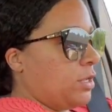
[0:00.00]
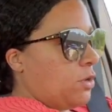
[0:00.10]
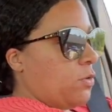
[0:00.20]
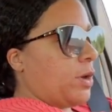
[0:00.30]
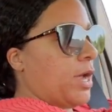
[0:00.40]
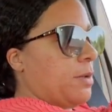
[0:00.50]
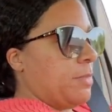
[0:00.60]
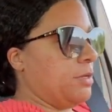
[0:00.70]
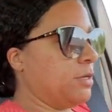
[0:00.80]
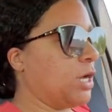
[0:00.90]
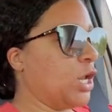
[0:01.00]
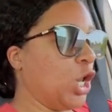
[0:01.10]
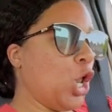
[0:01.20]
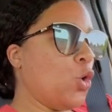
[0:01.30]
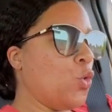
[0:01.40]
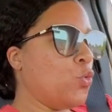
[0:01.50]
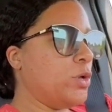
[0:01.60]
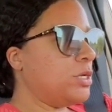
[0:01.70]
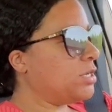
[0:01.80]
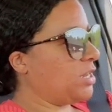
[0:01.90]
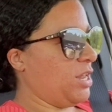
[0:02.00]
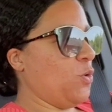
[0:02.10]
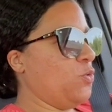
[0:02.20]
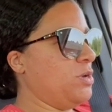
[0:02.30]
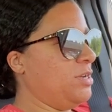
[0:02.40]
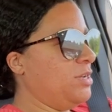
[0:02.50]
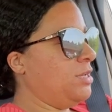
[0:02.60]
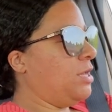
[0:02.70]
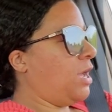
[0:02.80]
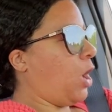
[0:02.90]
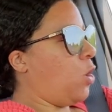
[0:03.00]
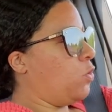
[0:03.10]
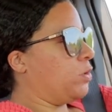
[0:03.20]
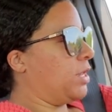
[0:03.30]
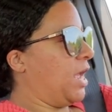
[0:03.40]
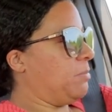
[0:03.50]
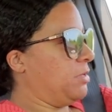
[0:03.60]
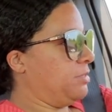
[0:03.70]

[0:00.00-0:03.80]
cold kind of cold, cold, cold climate.